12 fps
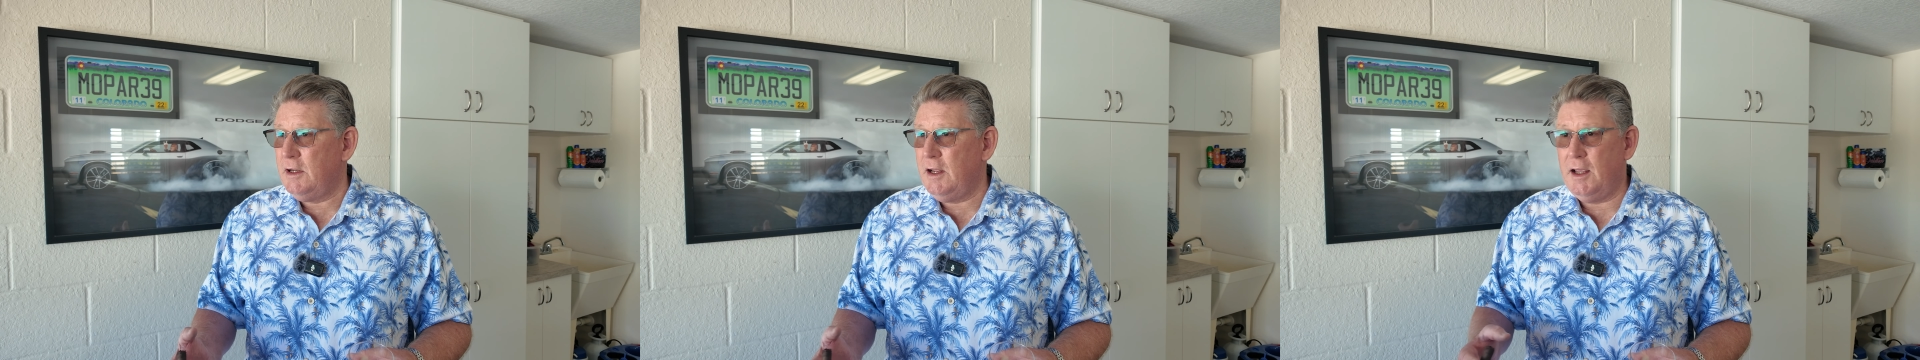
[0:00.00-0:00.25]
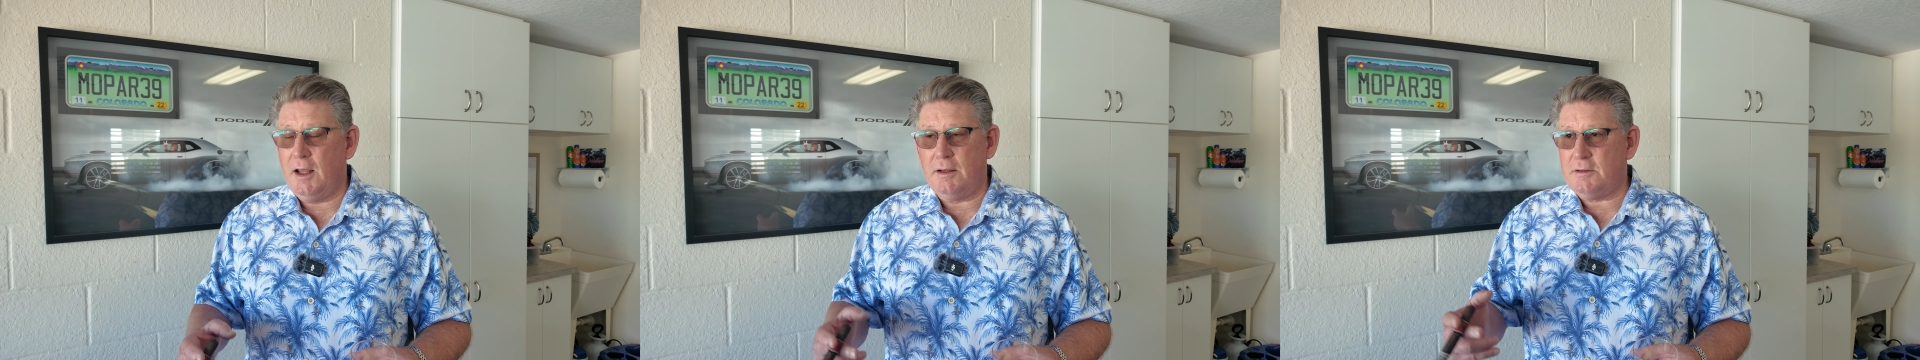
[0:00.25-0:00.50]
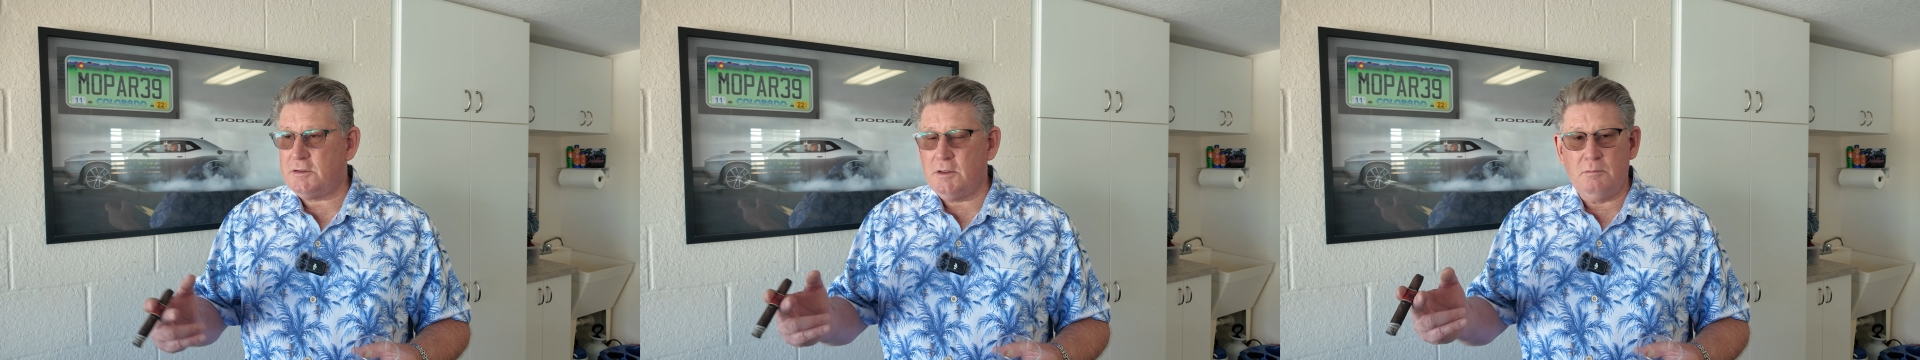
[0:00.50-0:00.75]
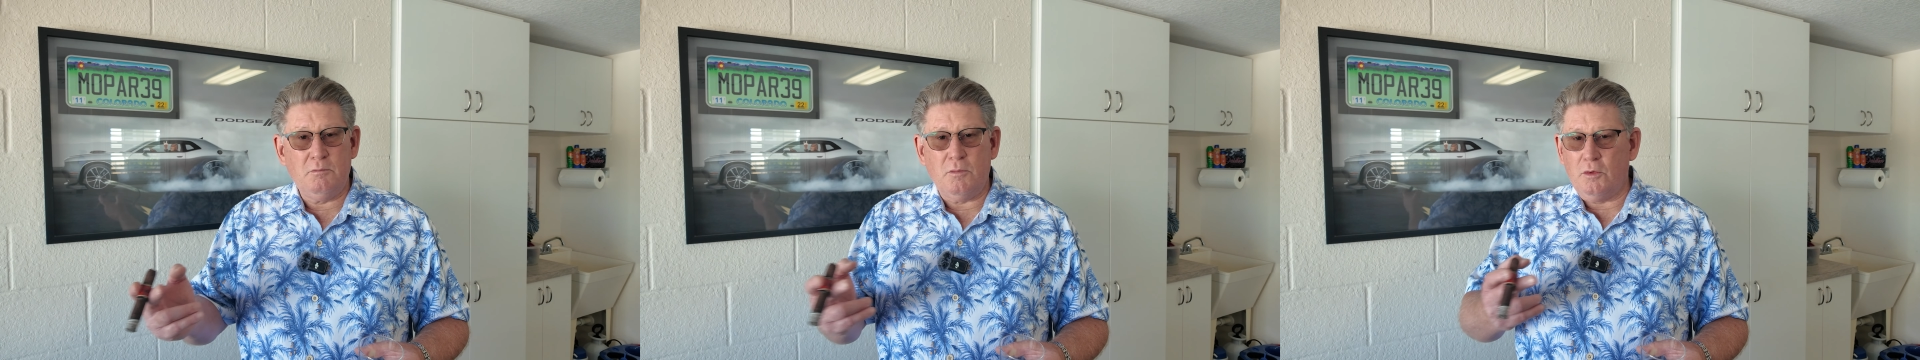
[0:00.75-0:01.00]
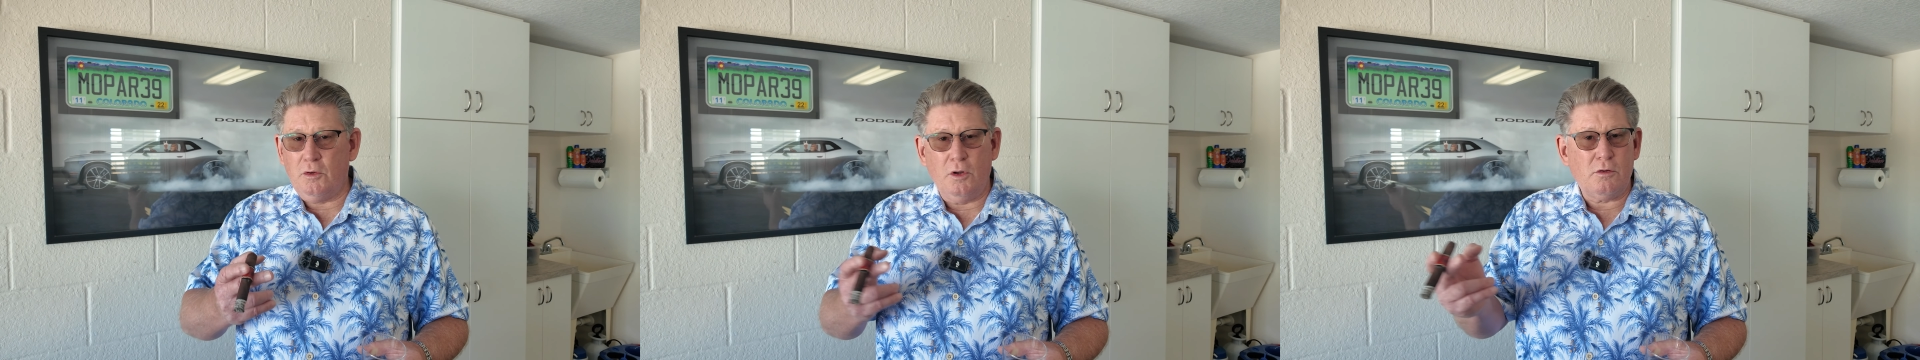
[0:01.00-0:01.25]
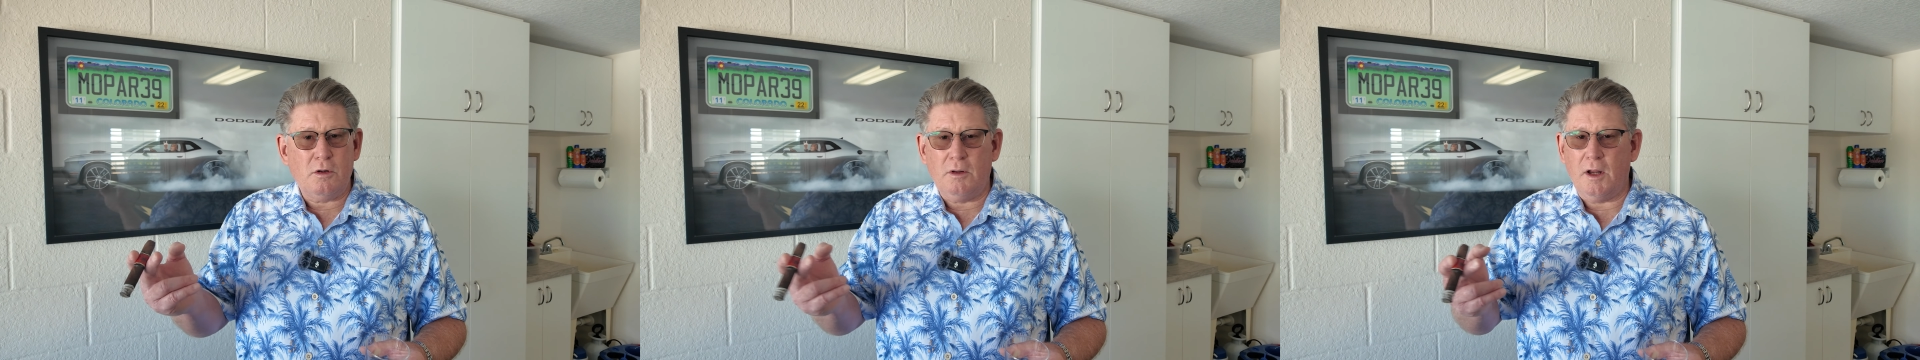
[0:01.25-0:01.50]
at some
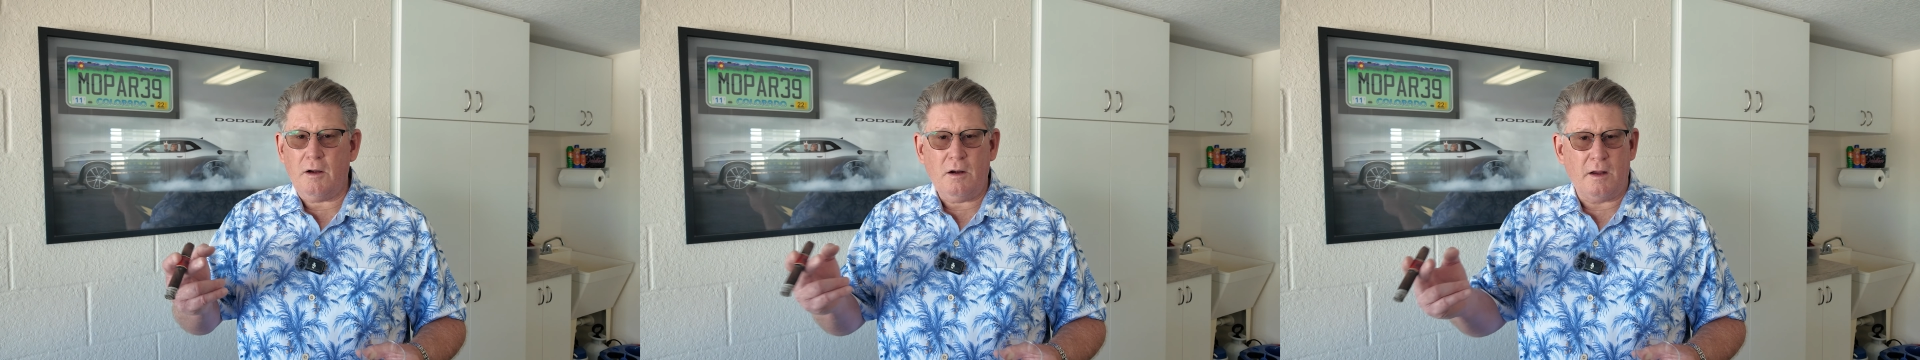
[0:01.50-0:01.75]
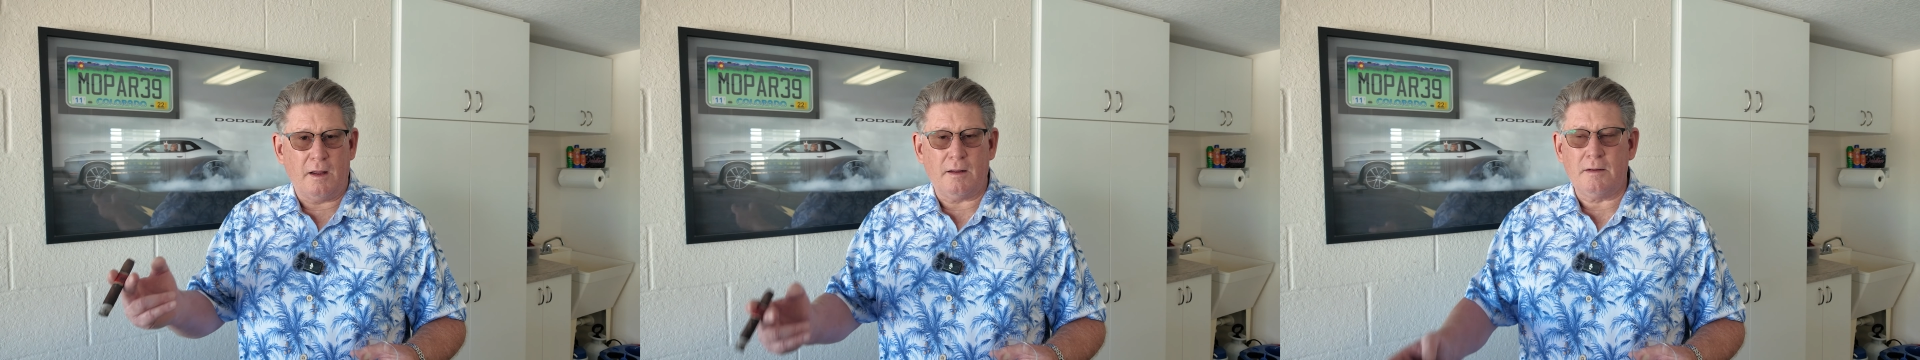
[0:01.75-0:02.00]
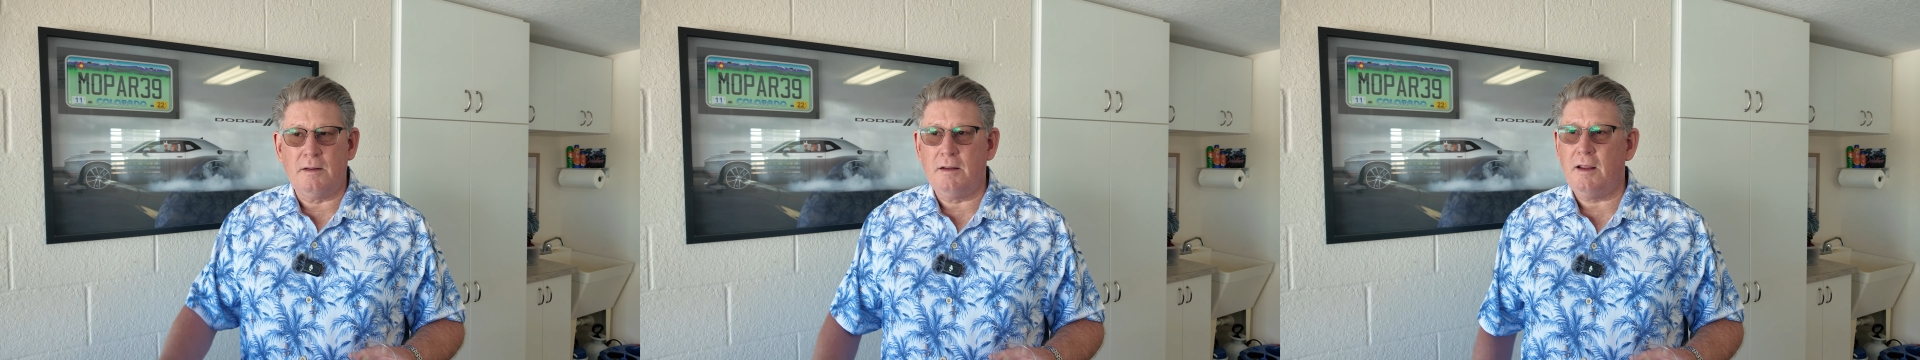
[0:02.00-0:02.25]
local area.